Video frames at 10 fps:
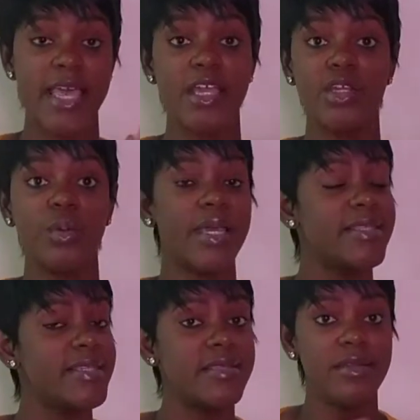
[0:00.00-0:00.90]
and you know it
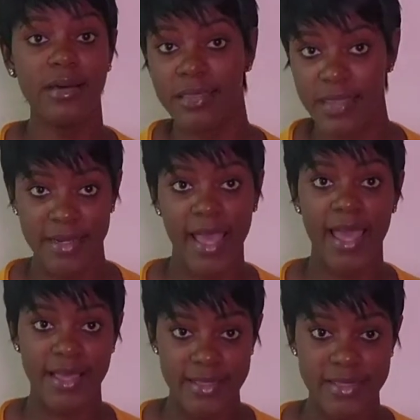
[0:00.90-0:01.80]
is nothing
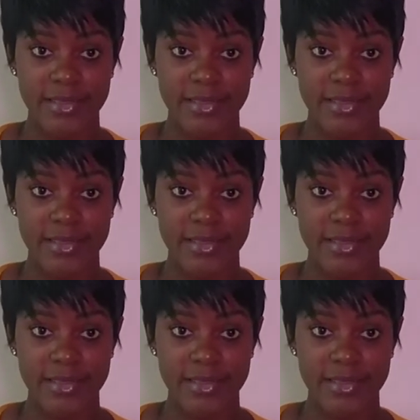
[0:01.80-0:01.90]
nice.